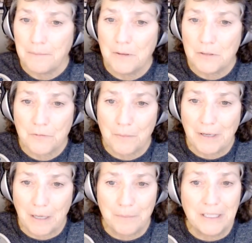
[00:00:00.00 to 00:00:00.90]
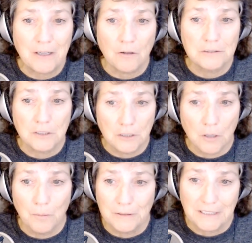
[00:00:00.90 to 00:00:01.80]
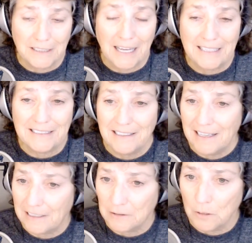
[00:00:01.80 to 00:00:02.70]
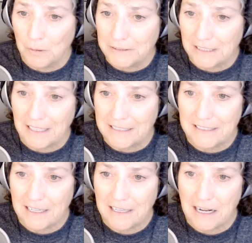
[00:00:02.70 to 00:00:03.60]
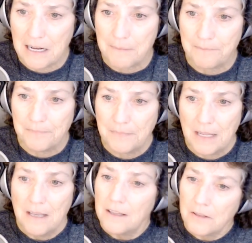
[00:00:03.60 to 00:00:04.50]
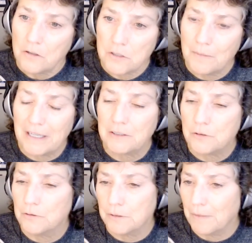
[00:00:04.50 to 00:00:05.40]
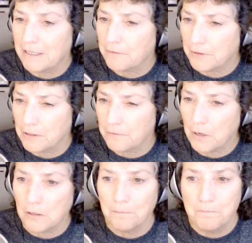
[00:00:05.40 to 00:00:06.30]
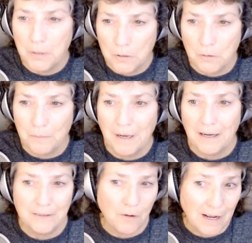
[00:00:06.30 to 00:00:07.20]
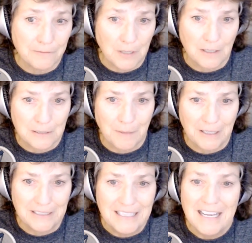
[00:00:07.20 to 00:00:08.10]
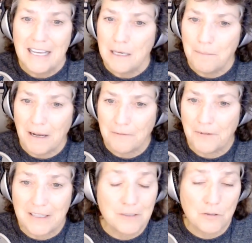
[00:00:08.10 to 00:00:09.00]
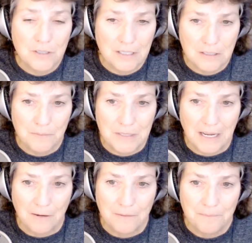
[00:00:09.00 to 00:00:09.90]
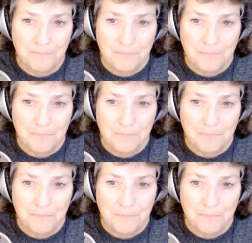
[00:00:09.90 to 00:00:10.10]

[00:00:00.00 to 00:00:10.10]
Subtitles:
Capto is from a company called Global Delight at globaldelight.com. They also make a tool you might have heard of called Boom. I know I've talked about it. It modifies your system sound.